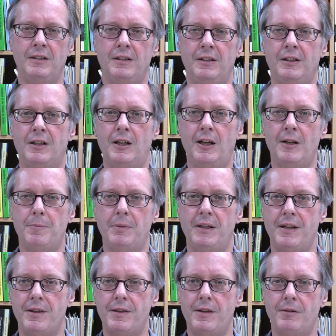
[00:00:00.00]
You're kind of
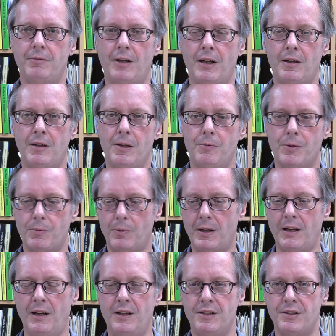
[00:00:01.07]
playing theoretically with what
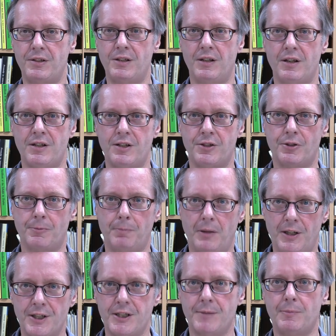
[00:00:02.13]
kinds of sentences are
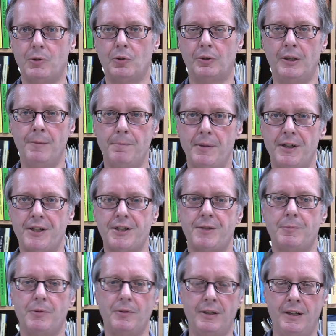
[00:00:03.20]
possible or
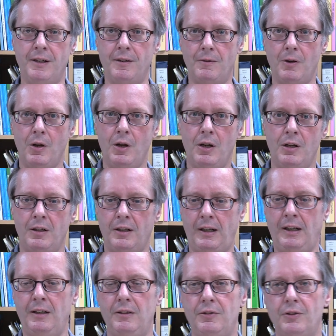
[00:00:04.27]
impossible in
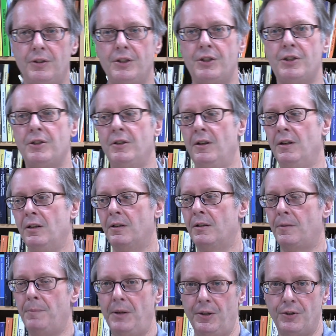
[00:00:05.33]
English
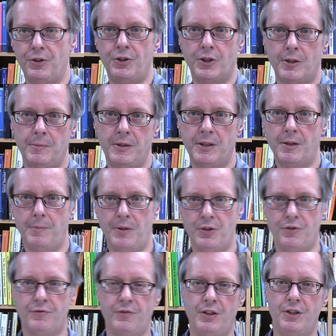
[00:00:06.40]
compared to German, compared
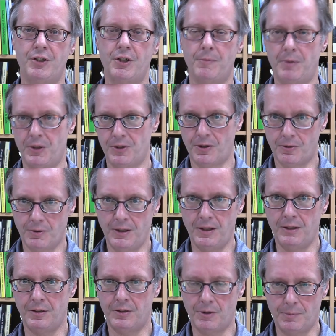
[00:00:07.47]
to French, compared to
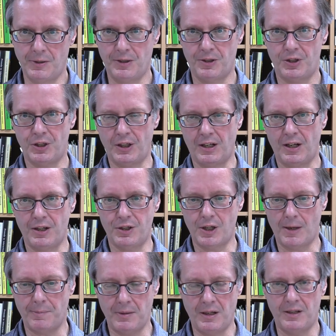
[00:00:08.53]
Korean, compared to Chinese,
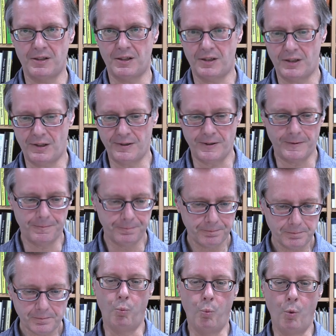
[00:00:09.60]
Japanese, etc.
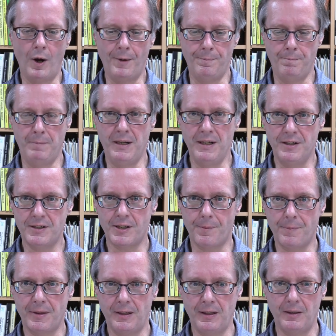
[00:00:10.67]
What means
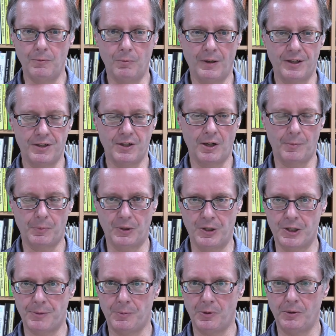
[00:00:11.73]
something, what is
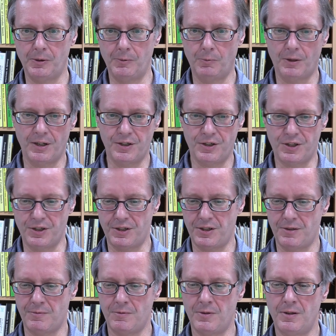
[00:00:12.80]
comprehensible, and what is
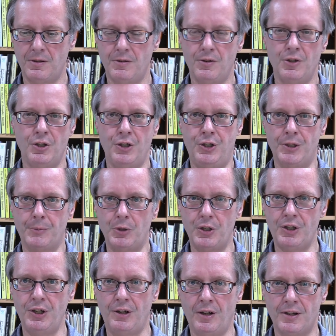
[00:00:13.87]
just
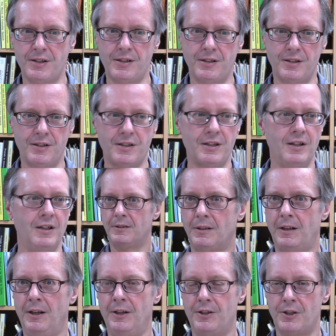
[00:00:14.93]
gibberish and nonsense
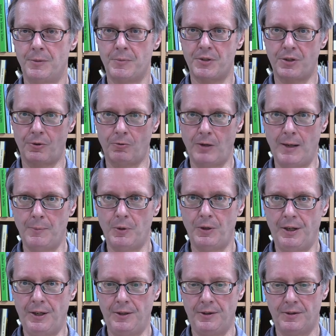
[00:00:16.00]
in terms of the grammar
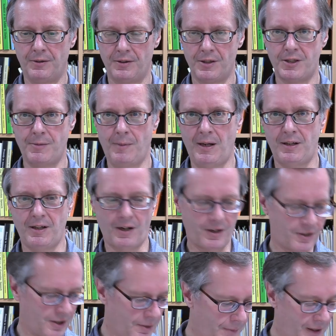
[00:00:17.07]
and the
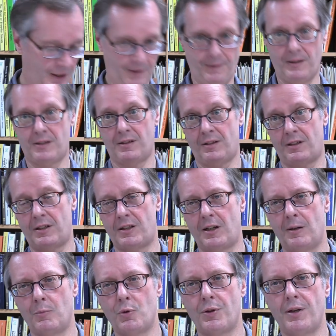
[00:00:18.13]
semantics and the meaning. That's
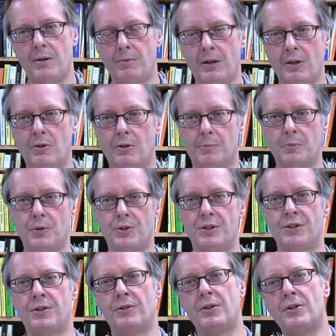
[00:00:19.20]
kind of more theoretical
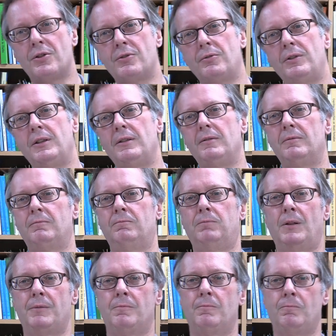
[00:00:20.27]
approaches. So you're doing
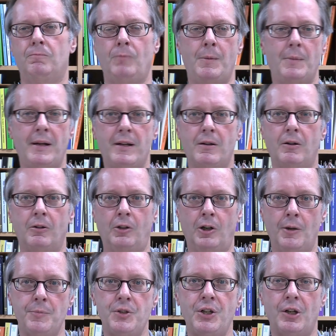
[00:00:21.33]
what we might call
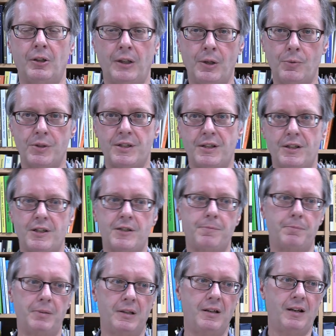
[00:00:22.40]
armchair linguistics,
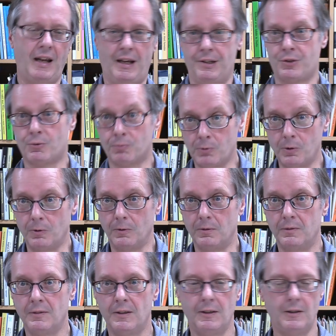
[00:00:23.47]
but it has a role.